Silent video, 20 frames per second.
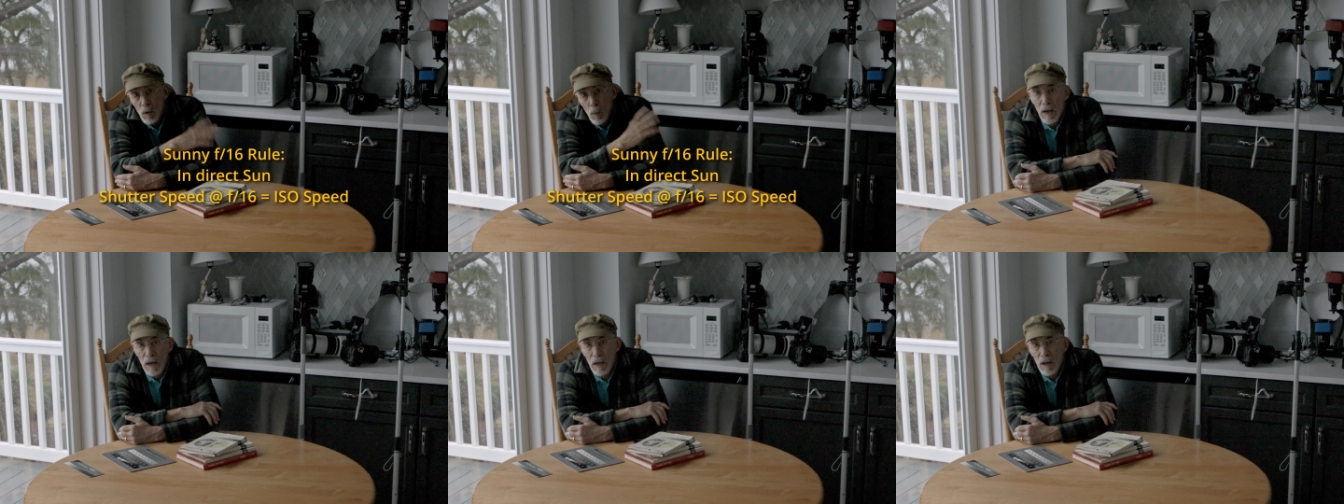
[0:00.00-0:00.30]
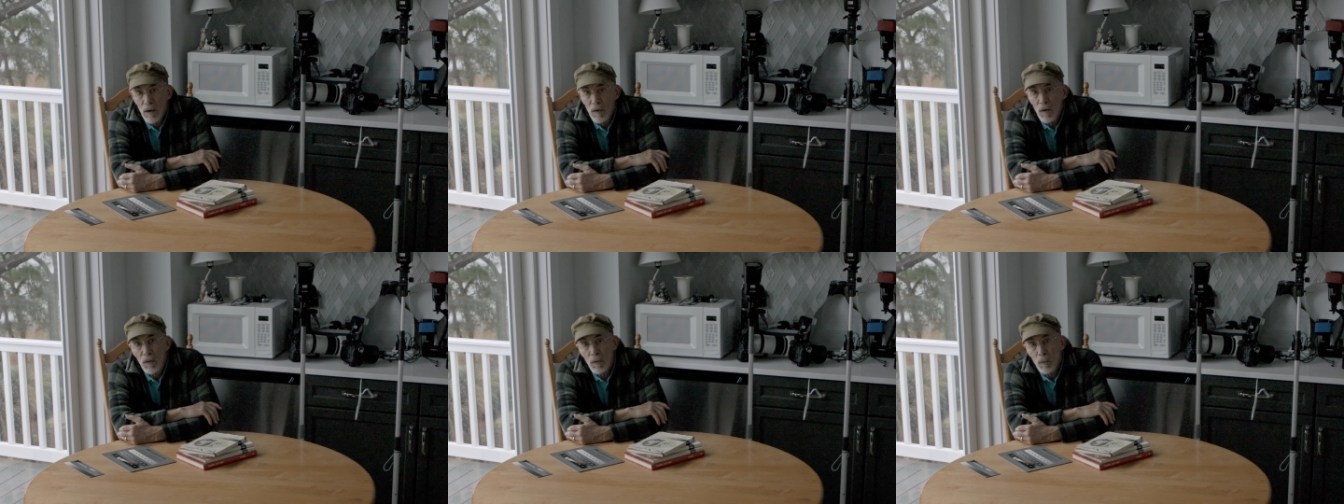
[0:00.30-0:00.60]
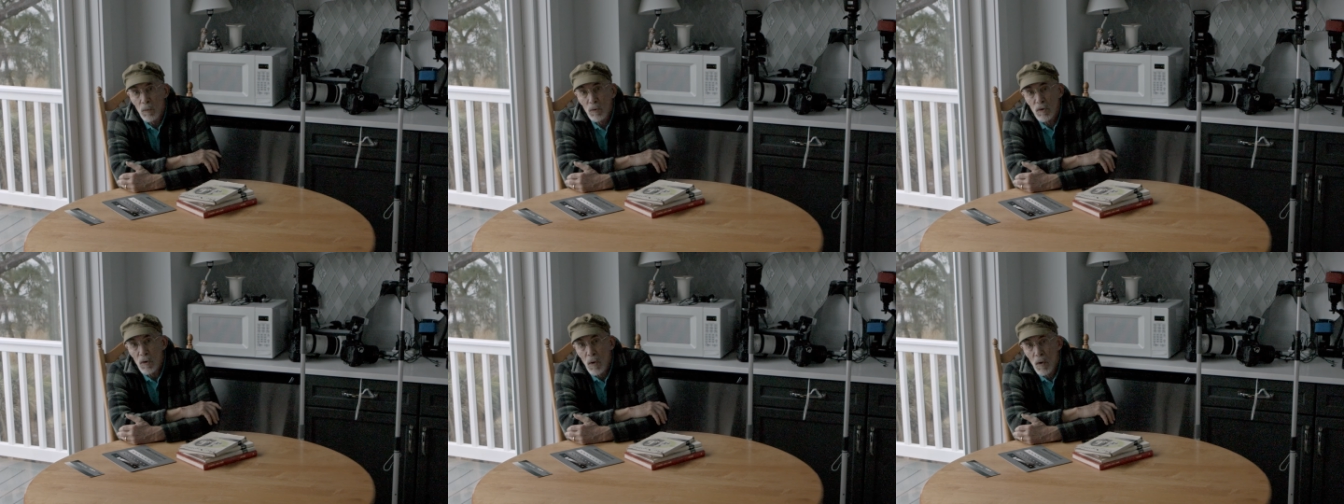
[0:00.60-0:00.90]
And
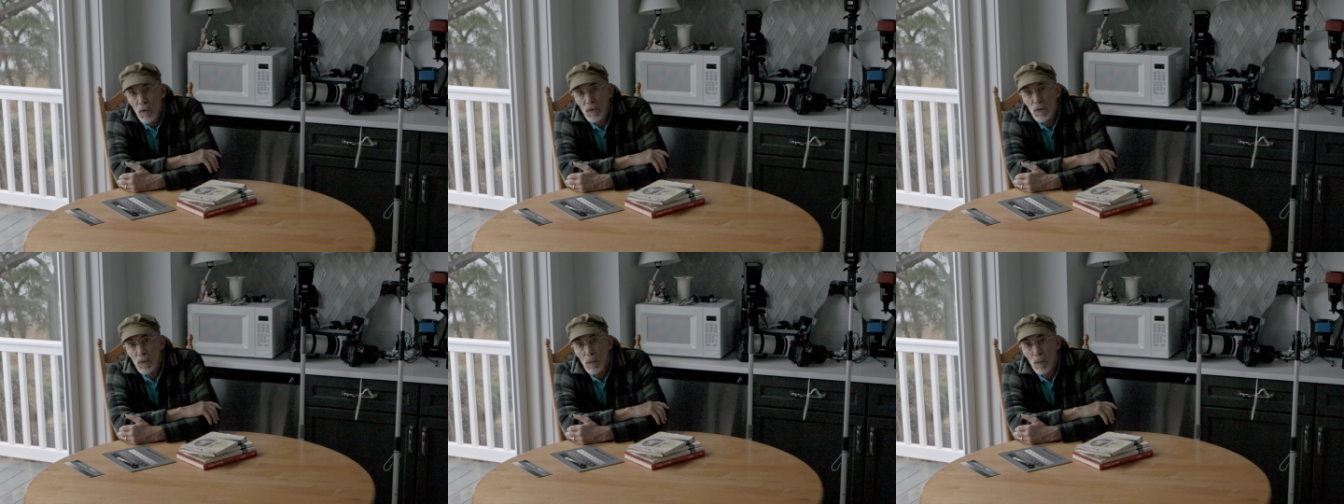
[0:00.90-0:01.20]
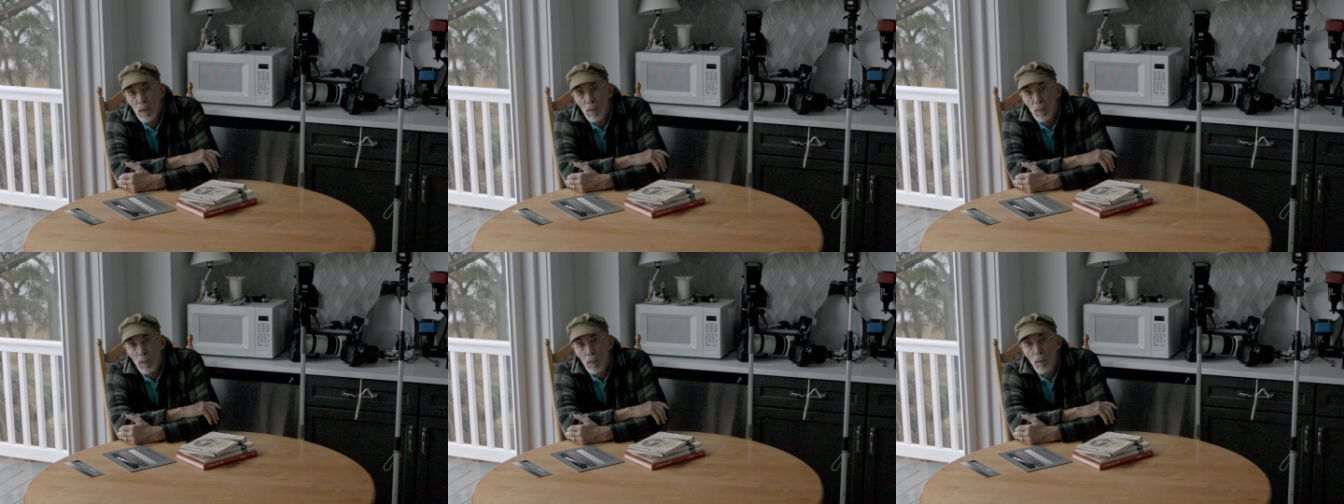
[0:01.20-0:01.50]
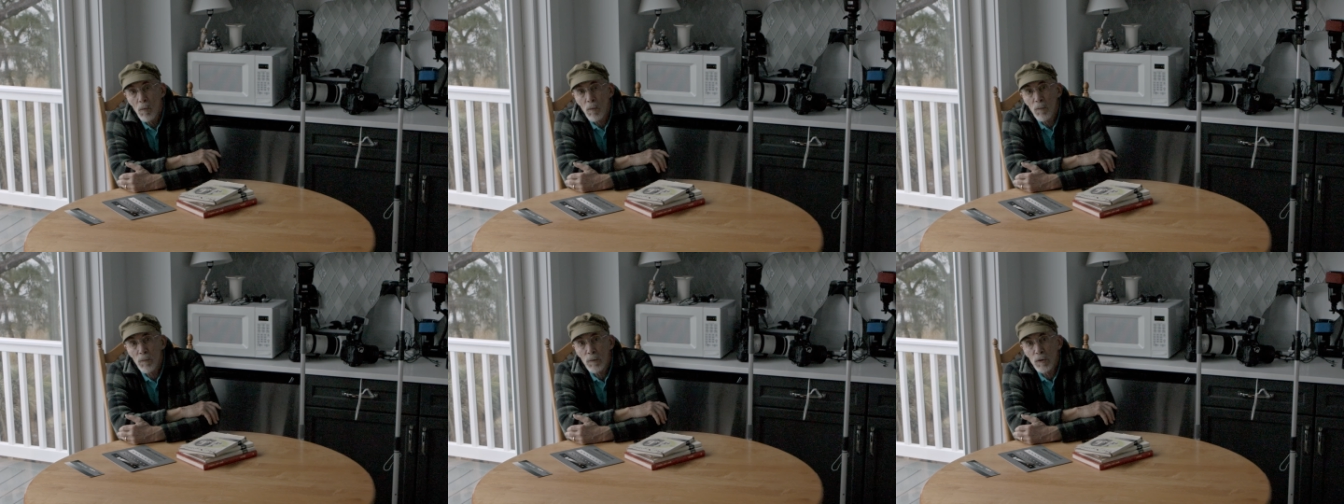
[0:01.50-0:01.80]
there was also a
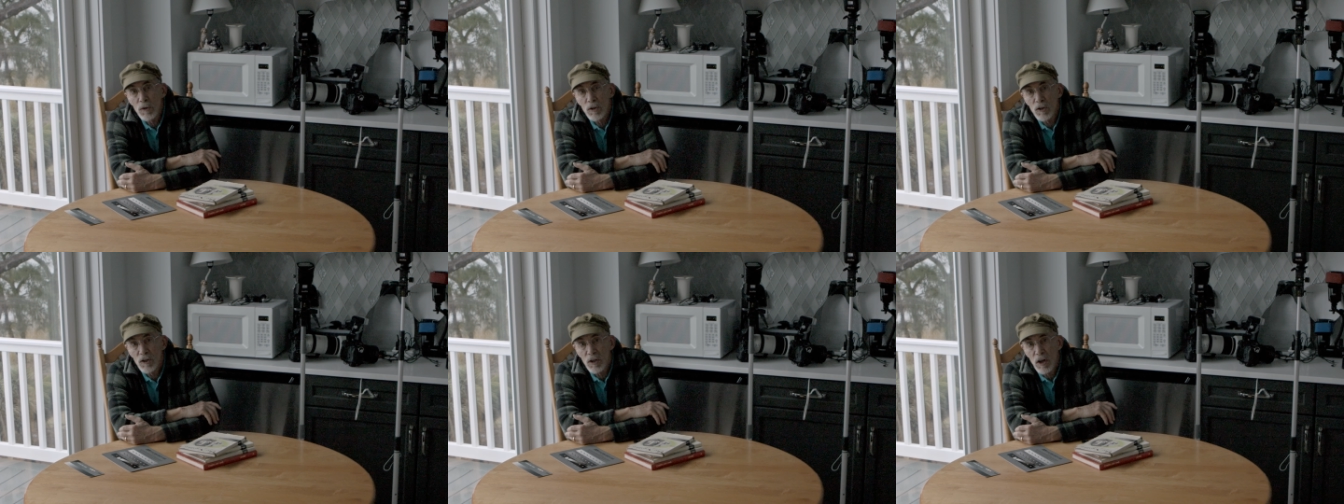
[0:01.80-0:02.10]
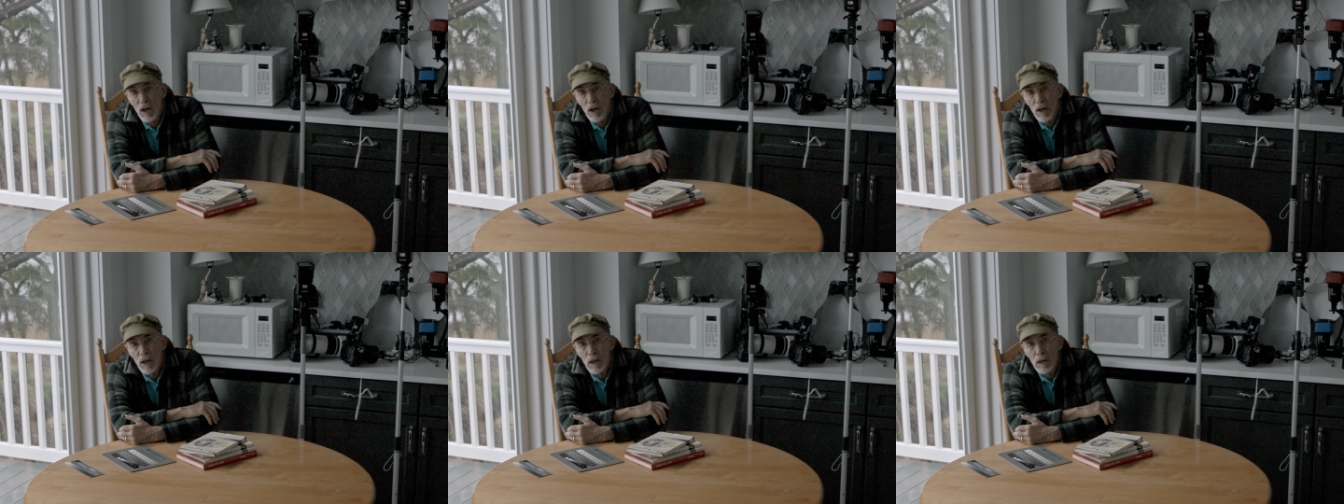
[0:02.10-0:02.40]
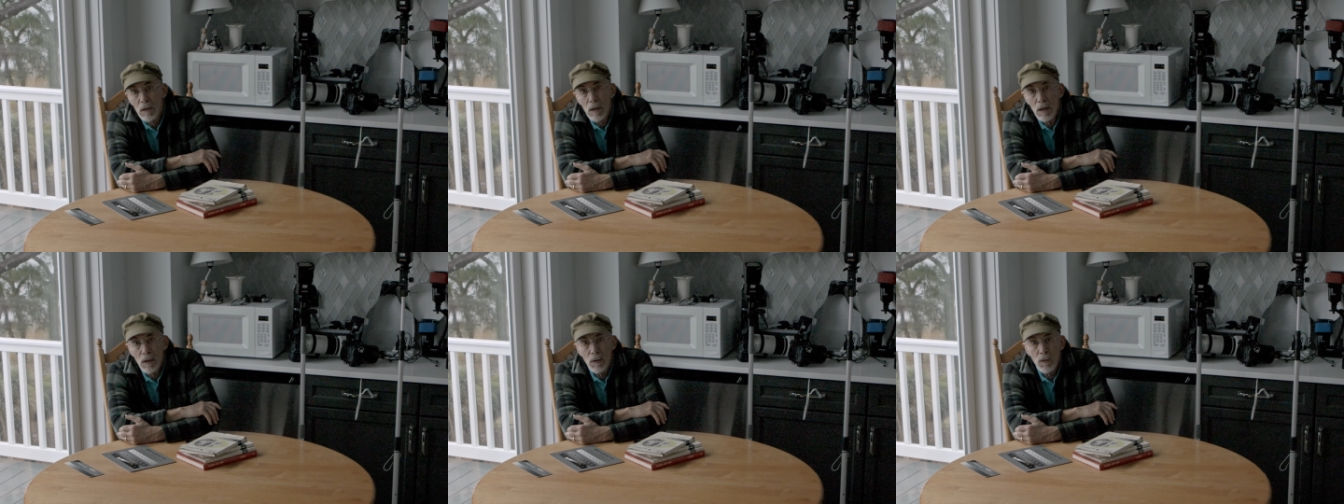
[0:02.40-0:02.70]
rule for
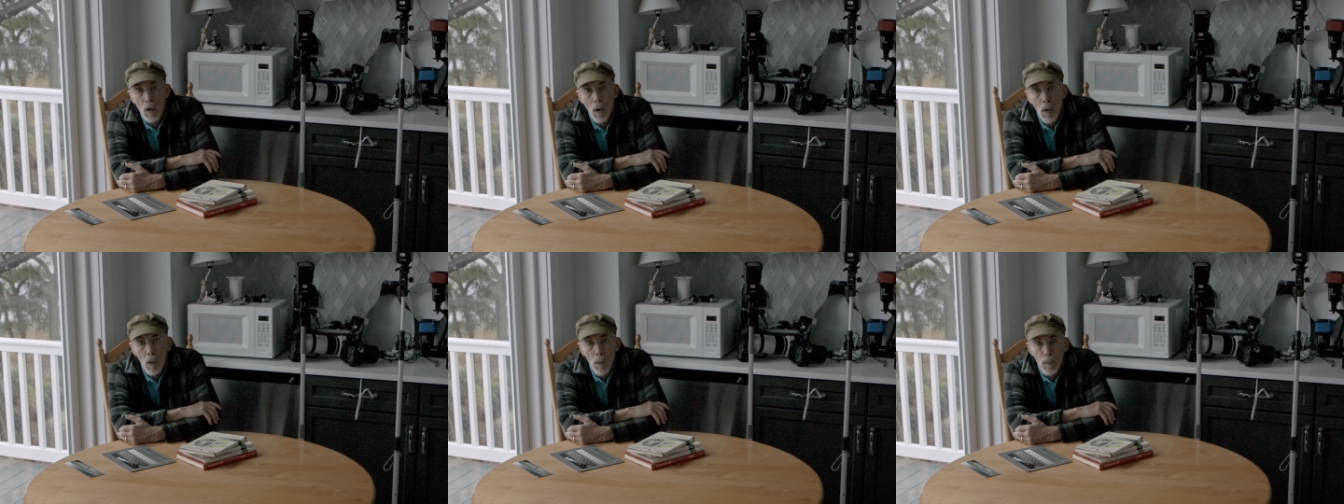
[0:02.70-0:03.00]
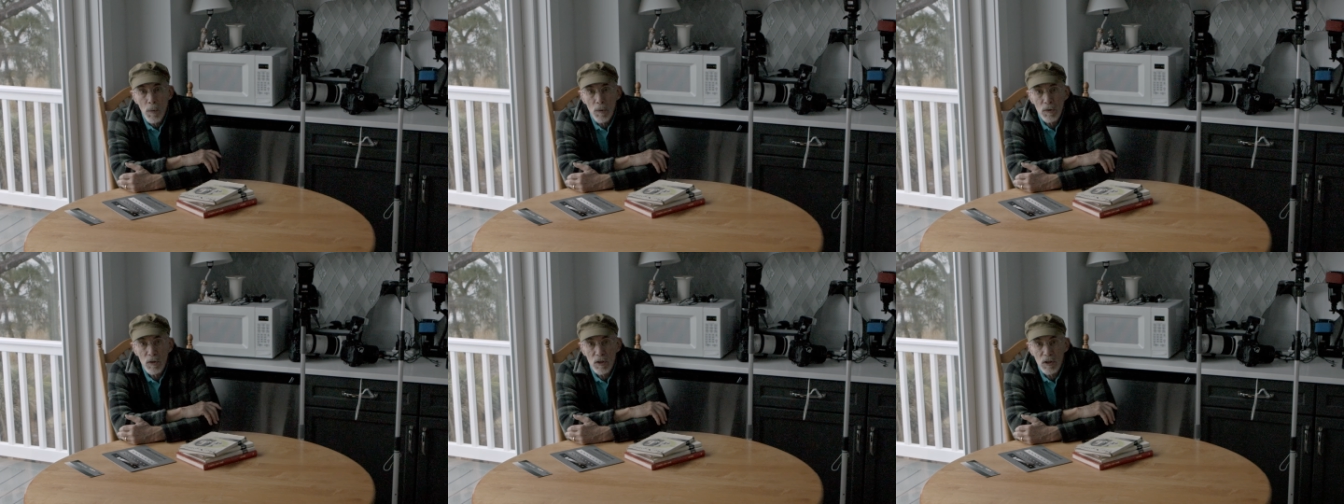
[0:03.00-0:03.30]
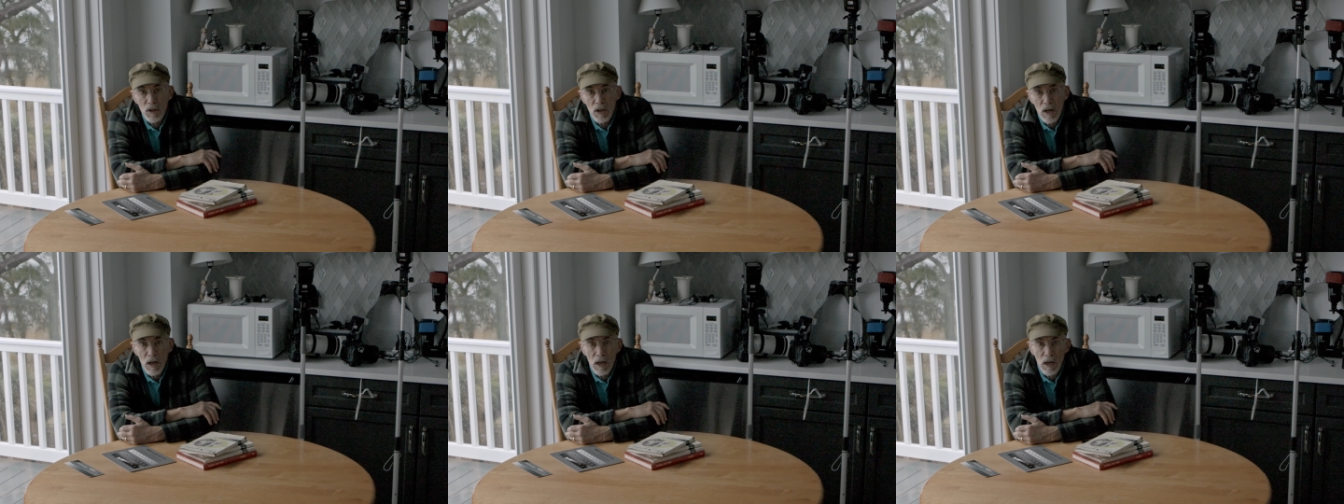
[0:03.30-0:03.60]
shade and open
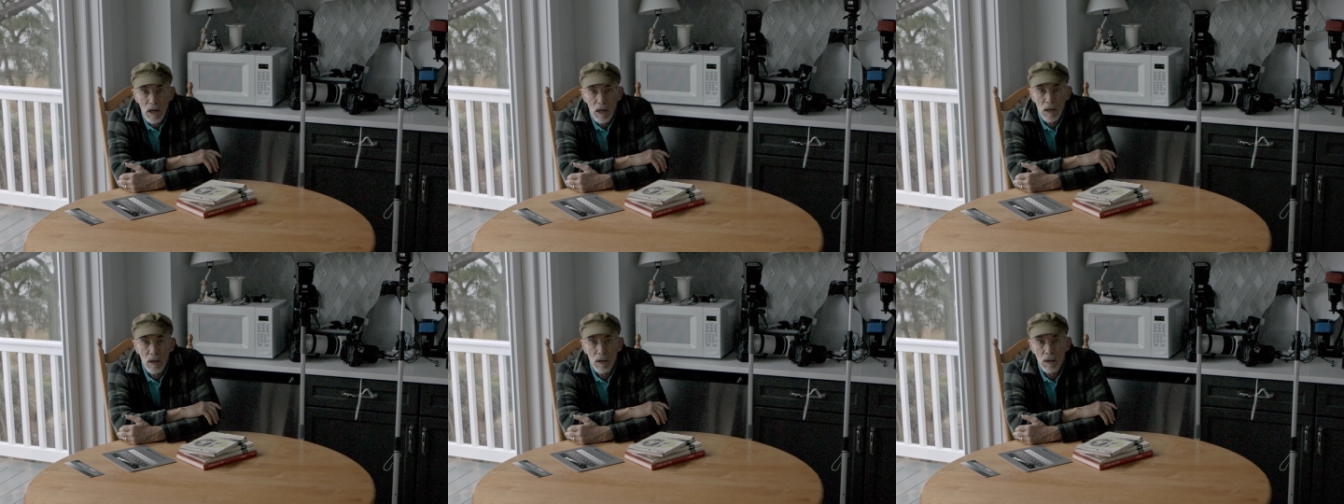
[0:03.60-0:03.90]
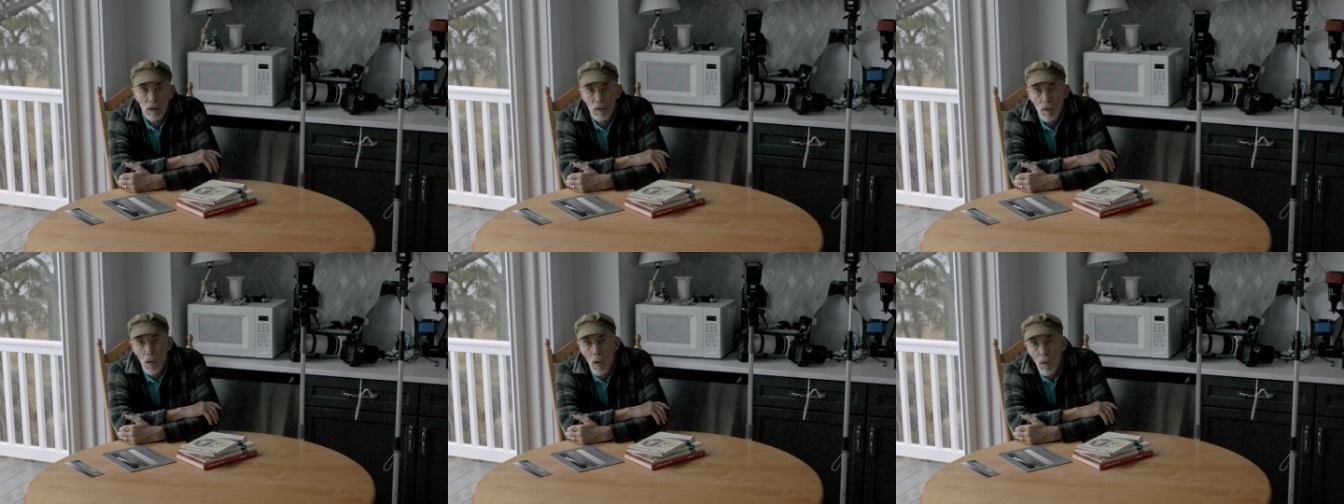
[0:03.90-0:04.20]
shade and